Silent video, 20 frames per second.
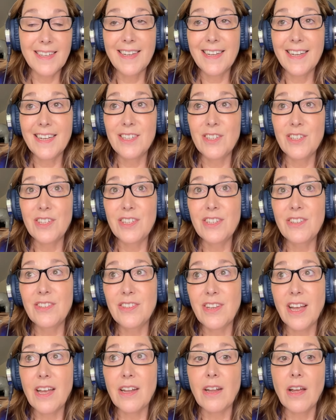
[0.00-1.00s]
And she
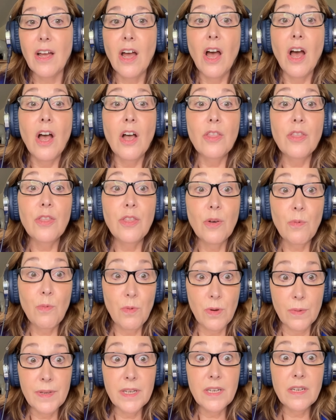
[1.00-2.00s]
said, the
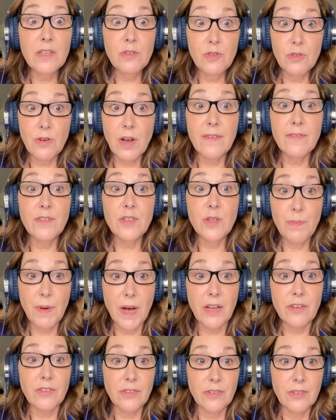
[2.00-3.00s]
woman who drives the
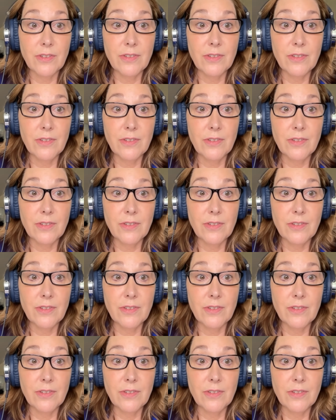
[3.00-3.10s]
bus.